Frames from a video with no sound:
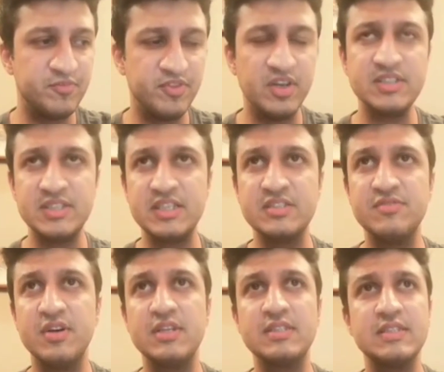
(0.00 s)
first things
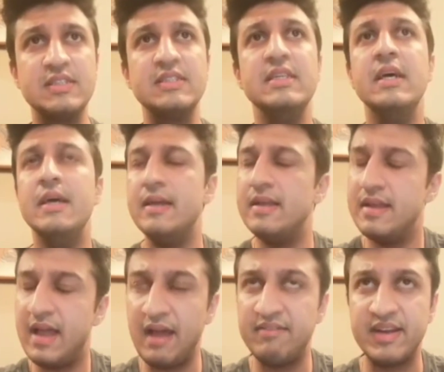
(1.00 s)
first is
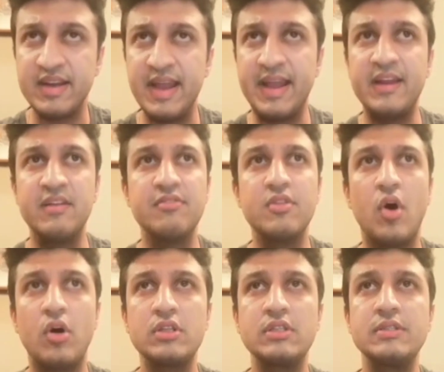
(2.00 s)
having negative
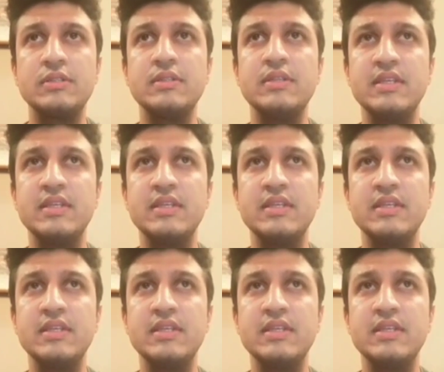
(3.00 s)
thoughts